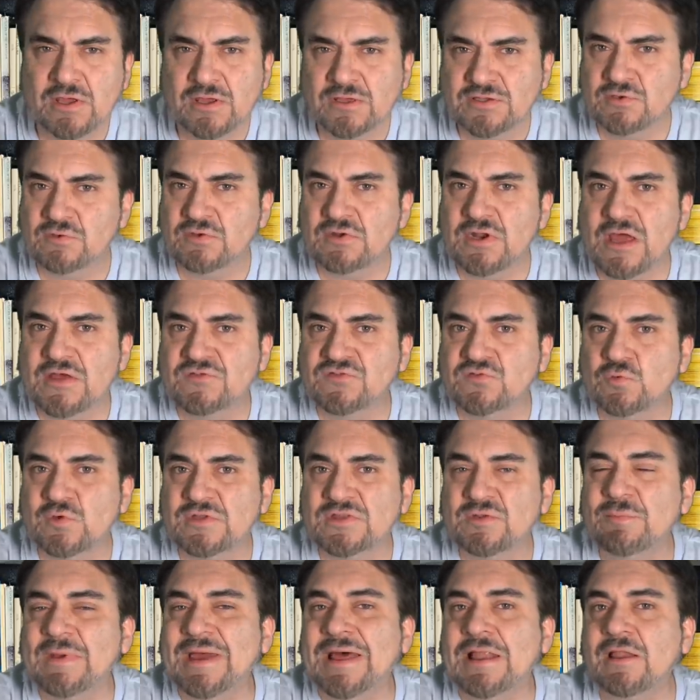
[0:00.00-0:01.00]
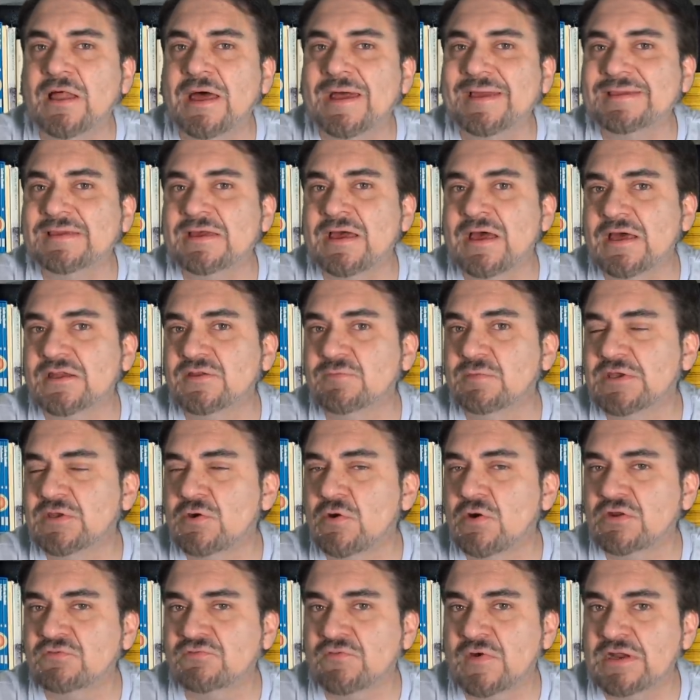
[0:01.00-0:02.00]
You can also hit the bell icon to be
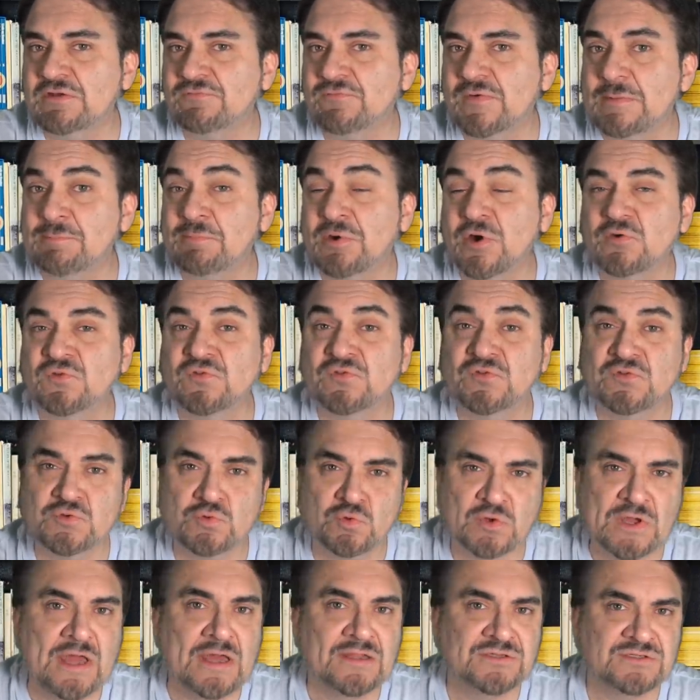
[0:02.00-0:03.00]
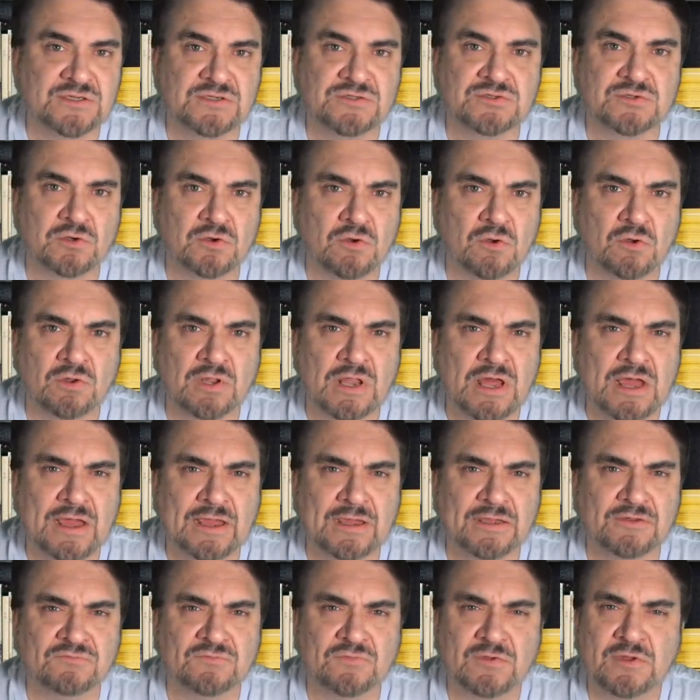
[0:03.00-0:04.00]
notified if I post new content or go
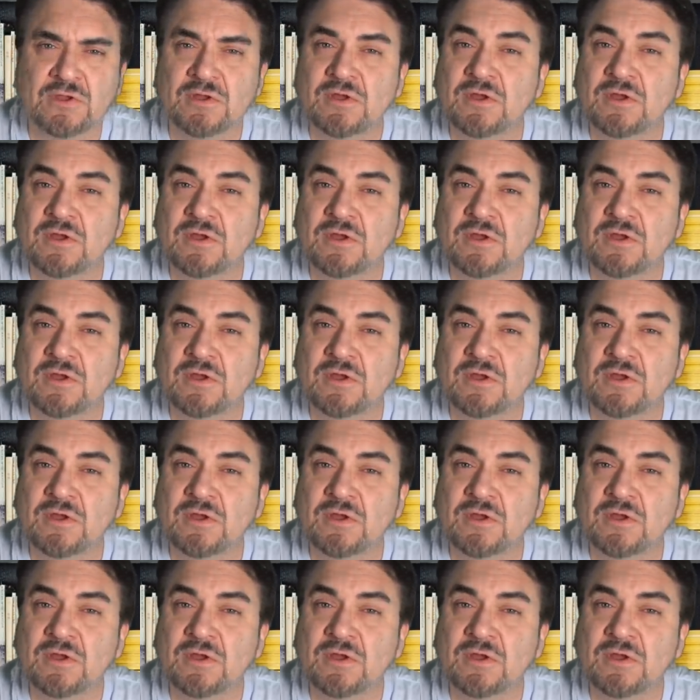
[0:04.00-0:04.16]
live.